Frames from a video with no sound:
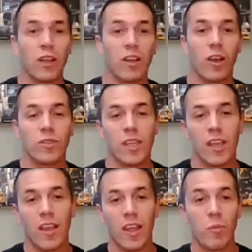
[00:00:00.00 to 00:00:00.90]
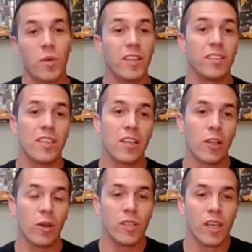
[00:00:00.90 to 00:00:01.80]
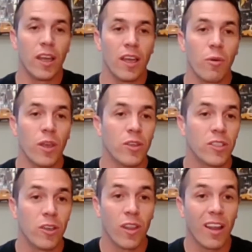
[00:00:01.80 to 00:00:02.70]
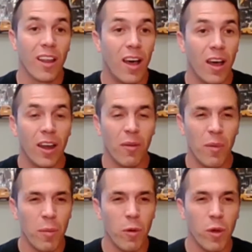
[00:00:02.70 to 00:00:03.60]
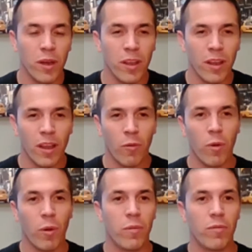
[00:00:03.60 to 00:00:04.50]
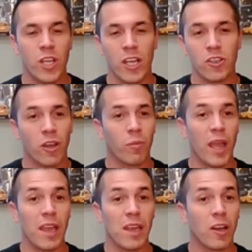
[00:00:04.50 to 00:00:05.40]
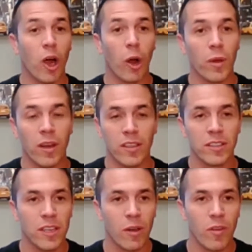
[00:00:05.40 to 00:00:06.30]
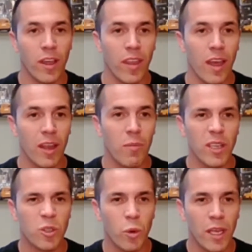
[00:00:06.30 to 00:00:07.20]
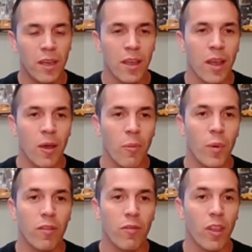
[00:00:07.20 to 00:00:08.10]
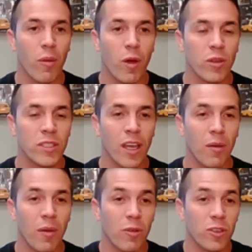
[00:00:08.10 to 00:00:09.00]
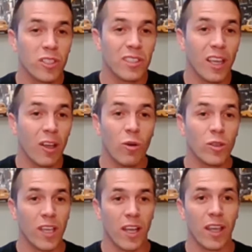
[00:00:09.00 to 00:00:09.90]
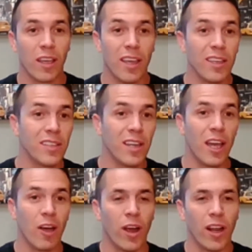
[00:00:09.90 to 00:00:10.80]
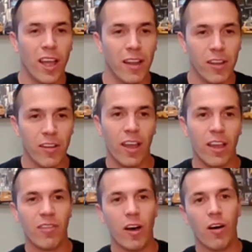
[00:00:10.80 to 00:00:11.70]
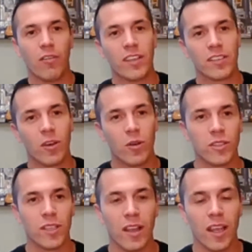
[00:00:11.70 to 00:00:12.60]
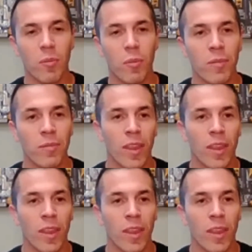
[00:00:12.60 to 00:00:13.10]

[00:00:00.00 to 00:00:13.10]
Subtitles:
closing and then a B to C closing. And we used to do that a lot. And maybe we would change out paint and carpet and stuff like that in between. But for the most time, it was just like wholesaling is now, right? It kind of evolved into wholesaling, but